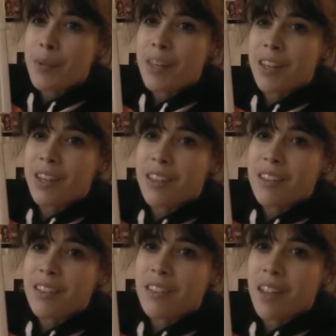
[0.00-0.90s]

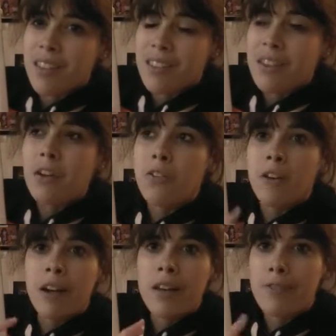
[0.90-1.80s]
because that's still
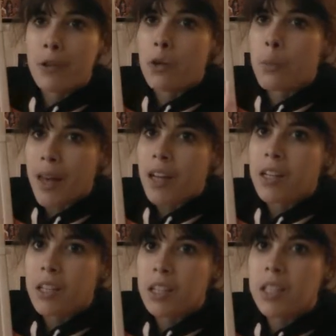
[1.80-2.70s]
very few
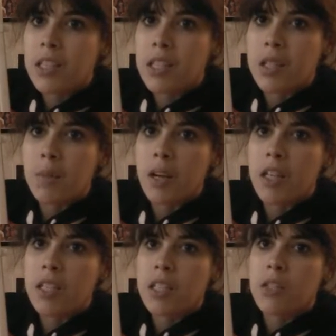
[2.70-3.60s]
penalties in
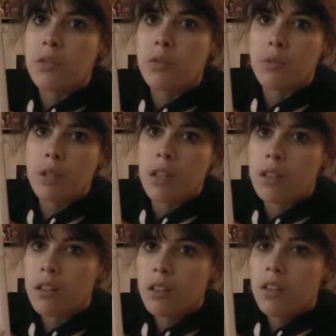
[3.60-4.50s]
comparison to
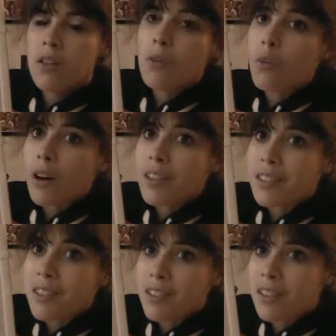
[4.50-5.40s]
like
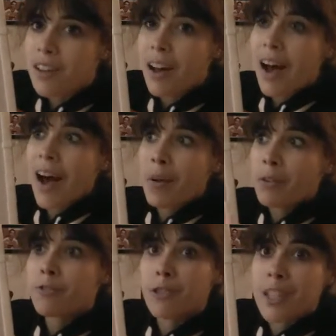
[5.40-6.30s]
what I
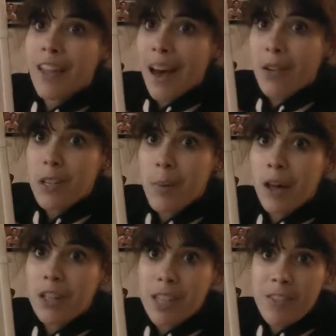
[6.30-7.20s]
would freak out
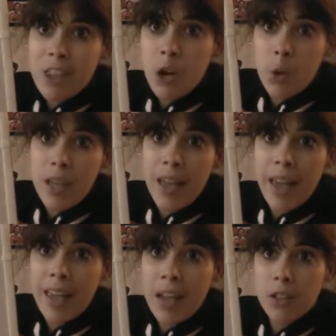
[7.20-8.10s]
about leaving the goalie
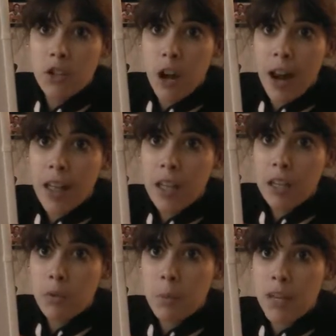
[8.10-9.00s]
hanging out to dry
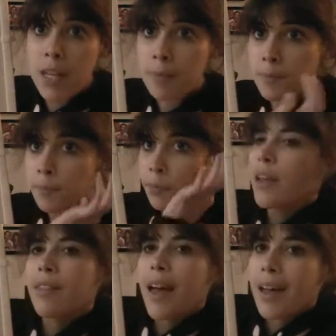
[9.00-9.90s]
would be.
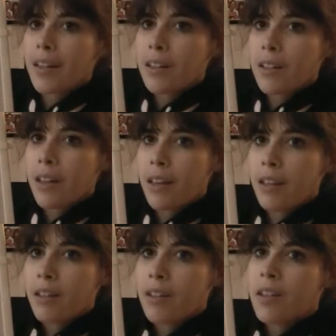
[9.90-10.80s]
In that
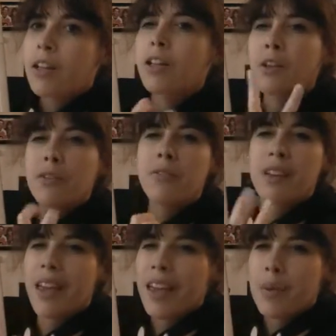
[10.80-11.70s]
like close
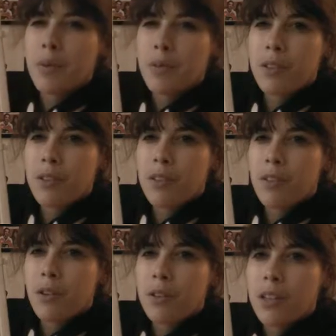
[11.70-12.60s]
of a game, it
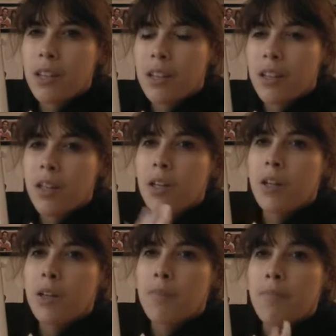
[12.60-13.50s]
was only
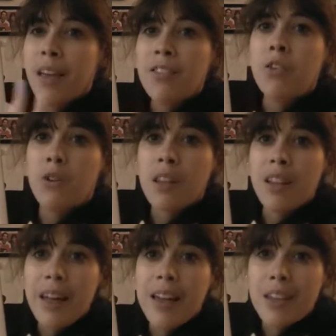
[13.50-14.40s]
Mason only
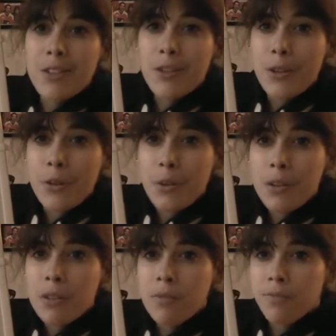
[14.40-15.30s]
let in
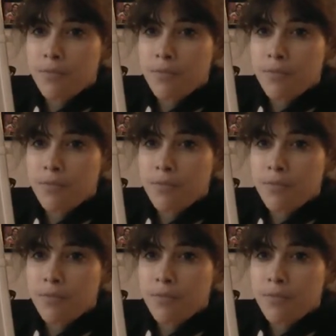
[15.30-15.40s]
2.